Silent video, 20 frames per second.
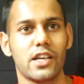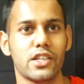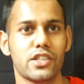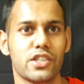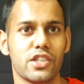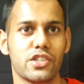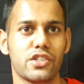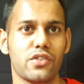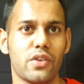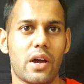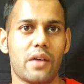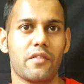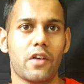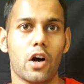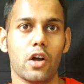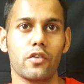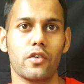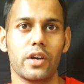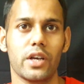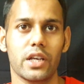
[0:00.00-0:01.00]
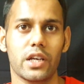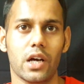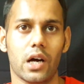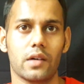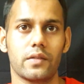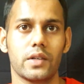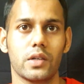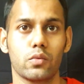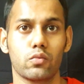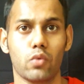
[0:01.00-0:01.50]
Since you have already
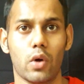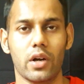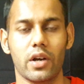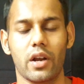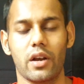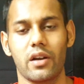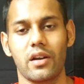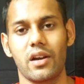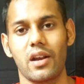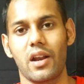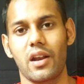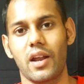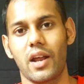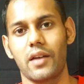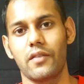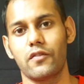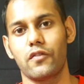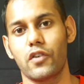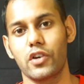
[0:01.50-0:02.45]
covered one hundred